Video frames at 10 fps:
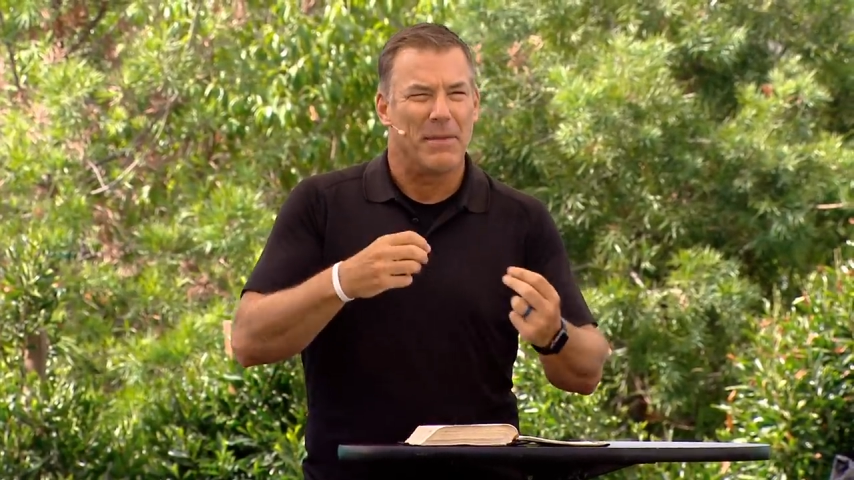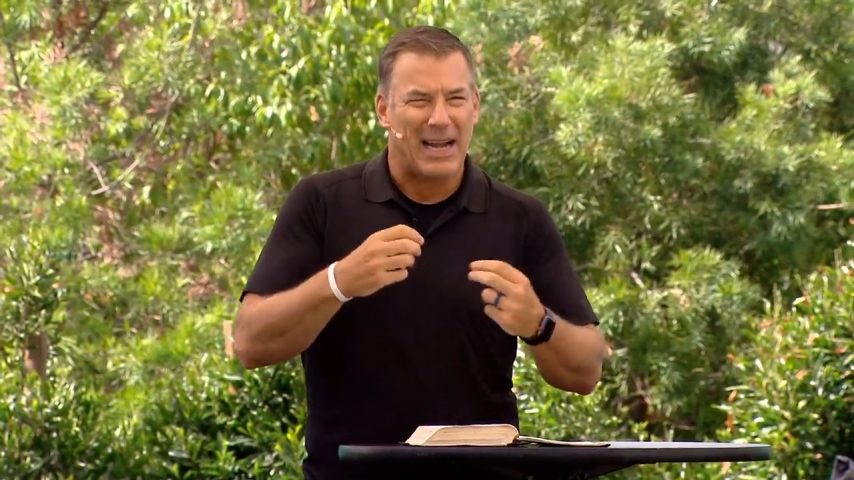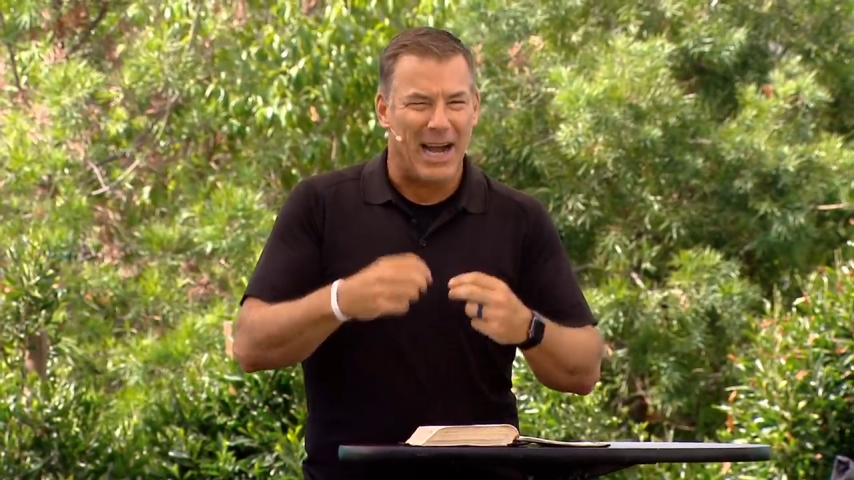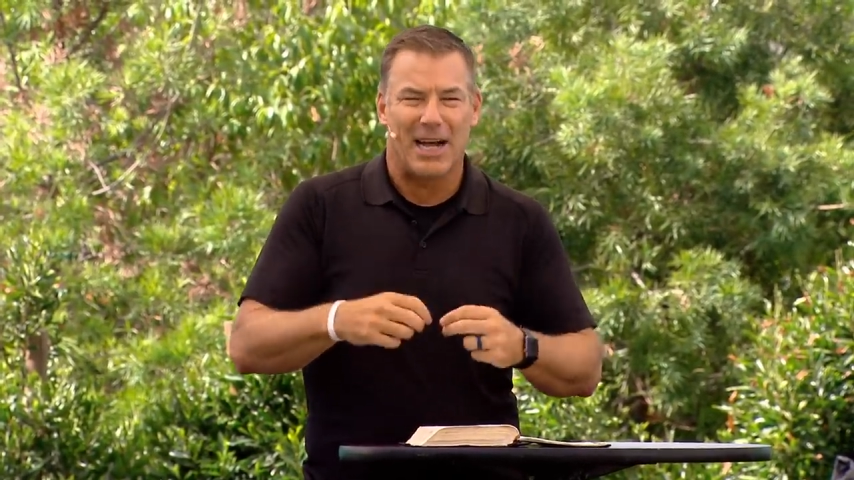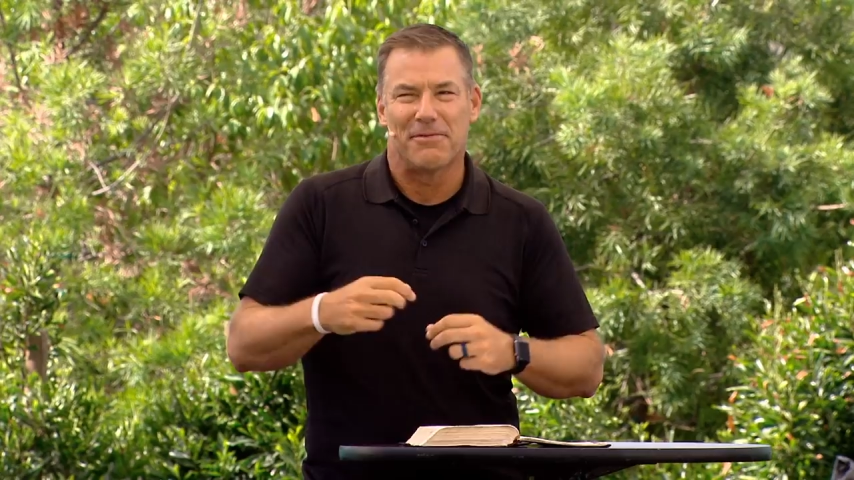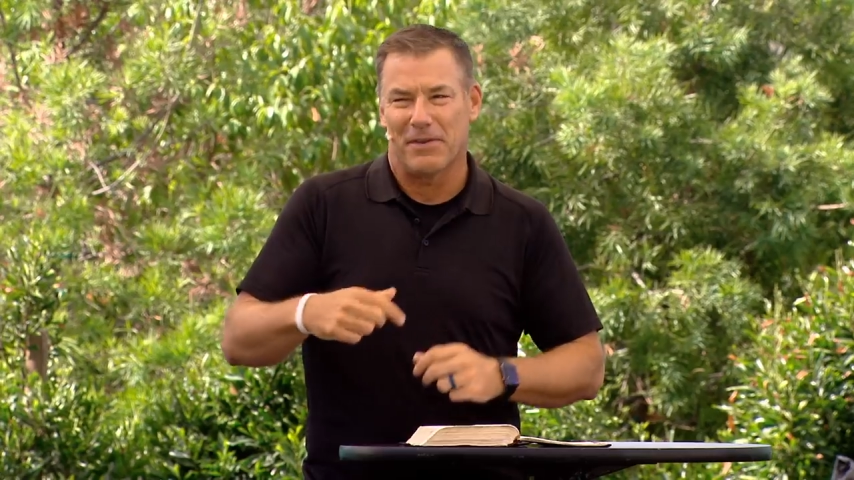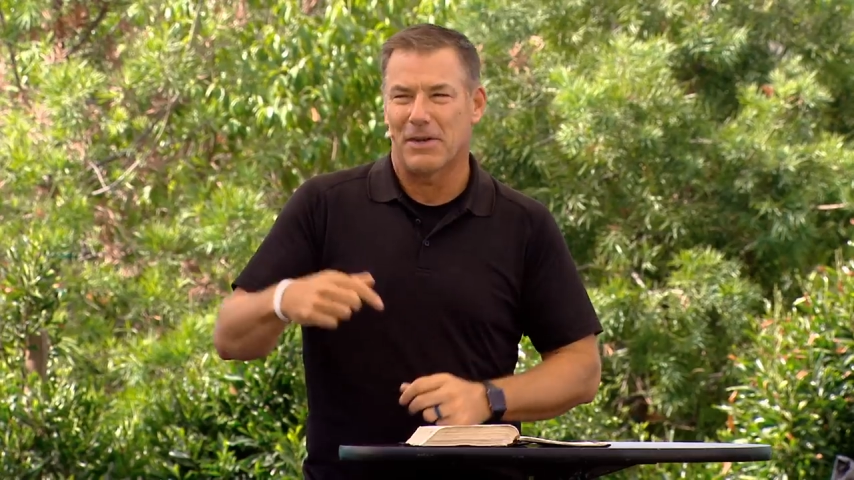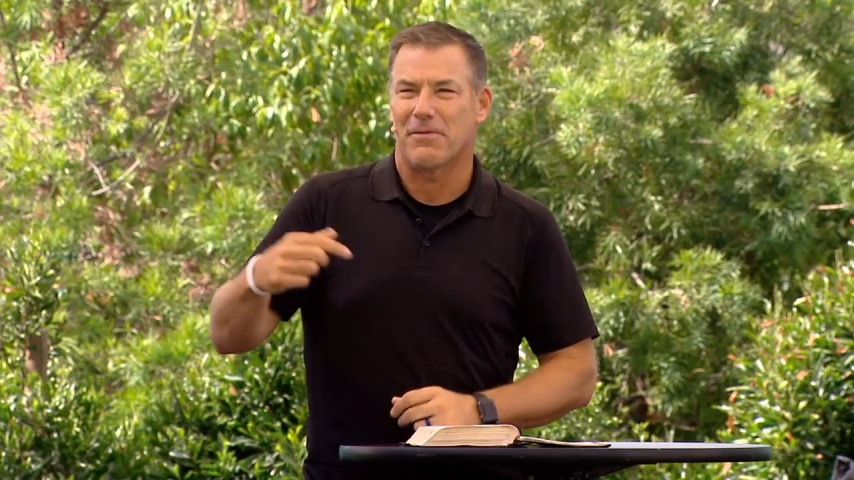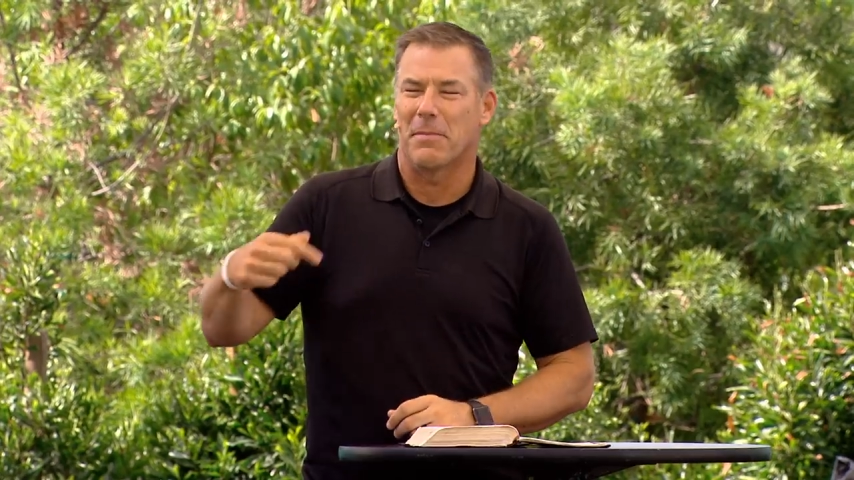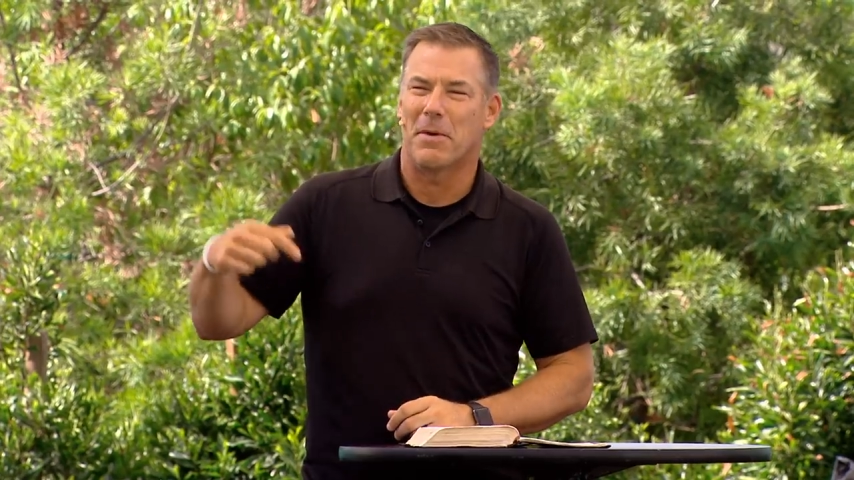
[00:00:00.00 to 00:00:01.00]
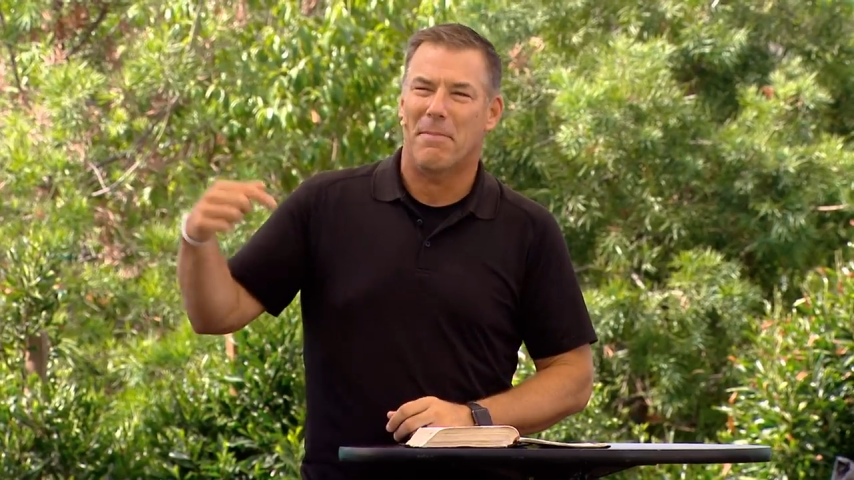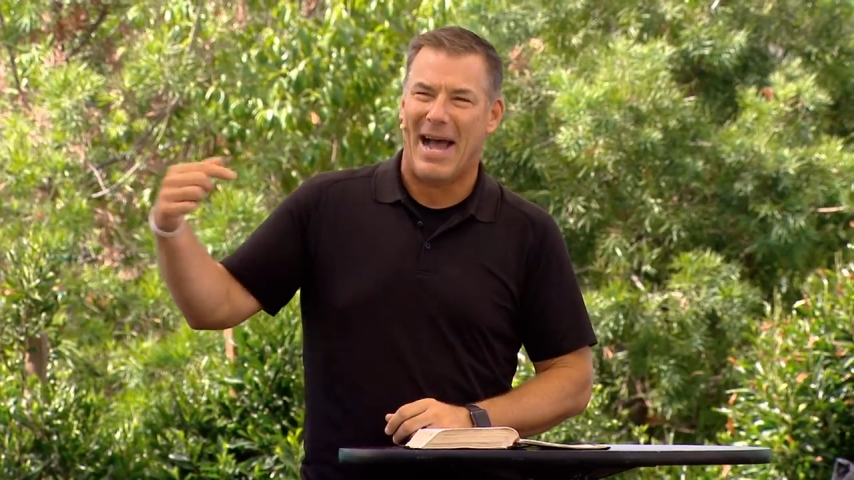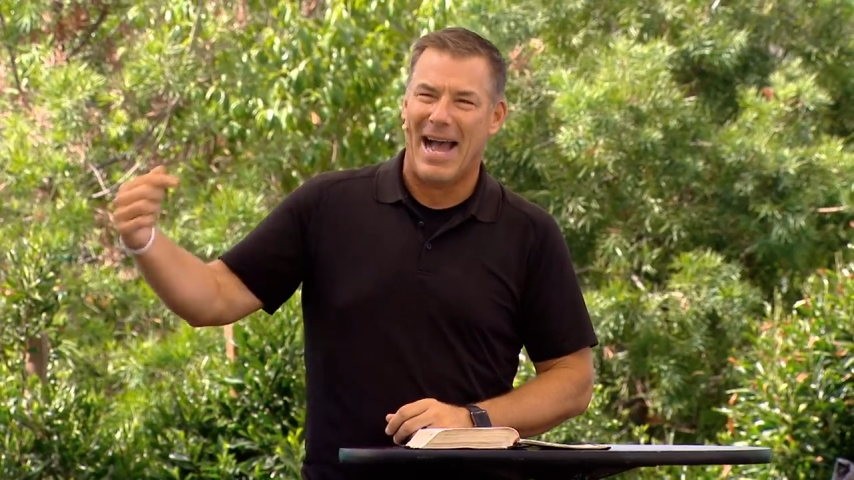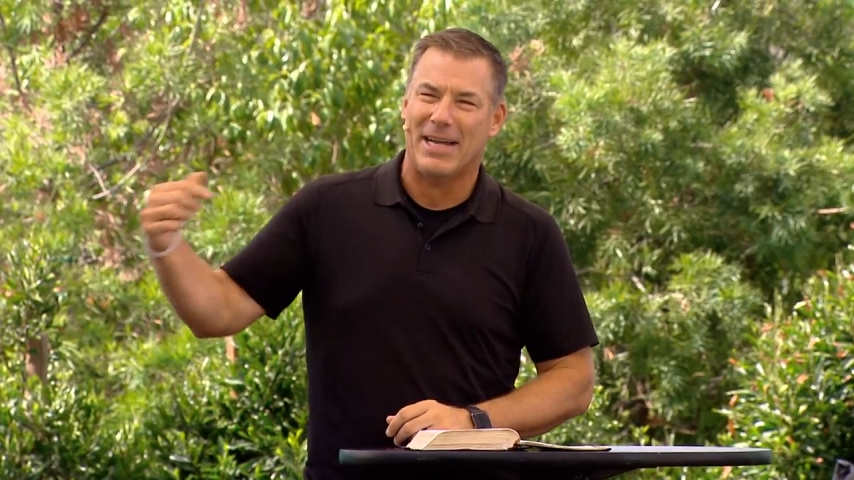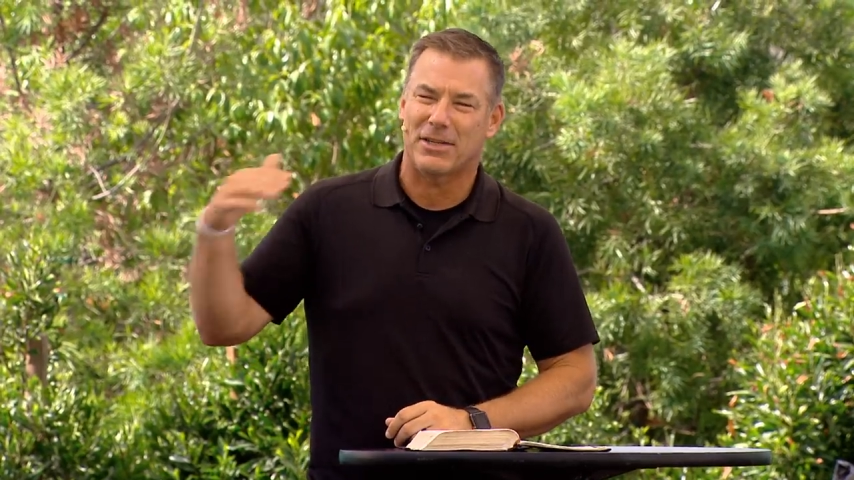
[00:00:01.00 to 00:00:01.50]
the conflict from the
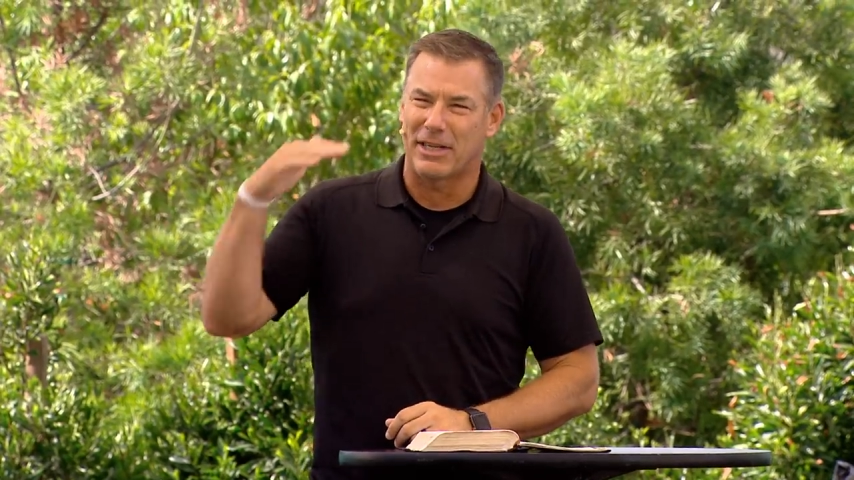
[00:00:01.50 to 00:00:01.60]
past